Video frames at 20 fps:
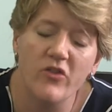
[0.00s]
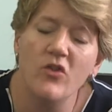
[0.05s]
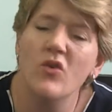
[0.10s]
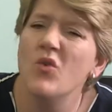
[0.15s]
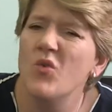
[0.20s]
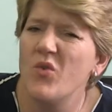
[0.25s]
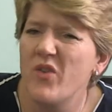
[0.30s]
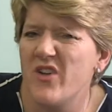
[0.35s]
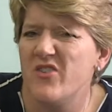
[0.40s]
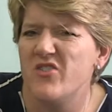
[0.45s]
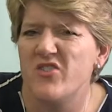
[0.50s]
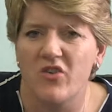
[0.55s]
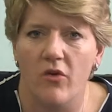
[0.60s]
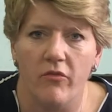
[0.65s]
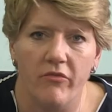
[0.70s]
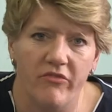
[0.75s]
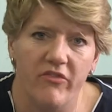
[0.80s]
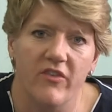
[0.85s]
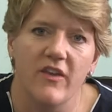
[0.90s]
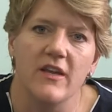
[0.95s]
and all those
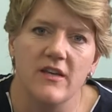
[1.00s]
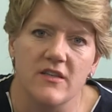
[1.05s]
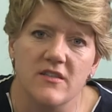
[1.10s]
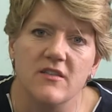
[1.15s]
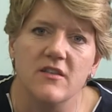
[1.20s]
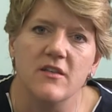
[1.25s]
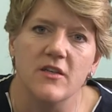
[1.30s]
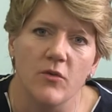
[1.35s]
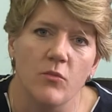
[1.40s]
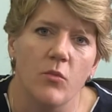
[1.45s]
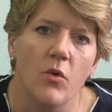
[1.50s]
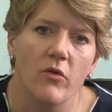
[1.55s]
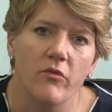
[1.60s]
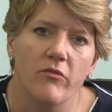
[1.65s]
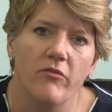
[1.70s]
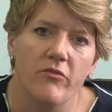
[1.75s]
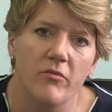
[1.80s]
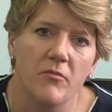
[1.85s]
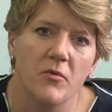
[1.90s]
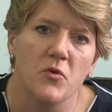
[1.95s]
soft things that you
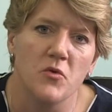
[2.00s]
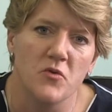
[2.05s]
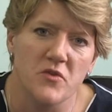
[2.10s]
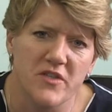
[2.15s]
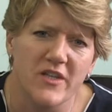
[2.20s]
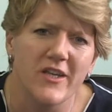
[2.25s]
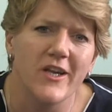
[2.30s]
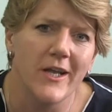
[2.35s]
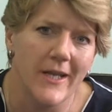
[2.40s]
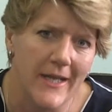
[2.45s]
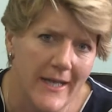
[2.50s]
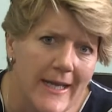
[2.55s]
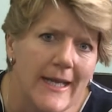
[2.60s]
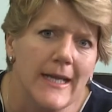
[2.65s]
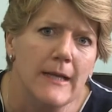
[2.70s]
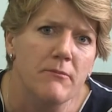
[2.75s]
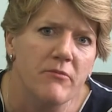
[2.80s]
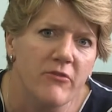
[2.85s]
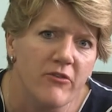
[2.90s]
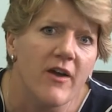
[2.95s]
want from a horse that you're going to
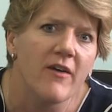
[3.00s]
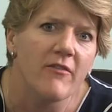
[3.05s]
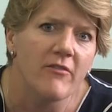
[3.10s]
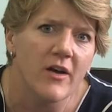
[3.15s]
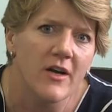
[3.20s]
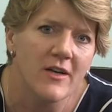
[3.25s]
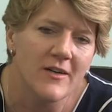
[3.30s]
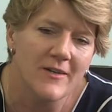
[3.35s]
keep forever.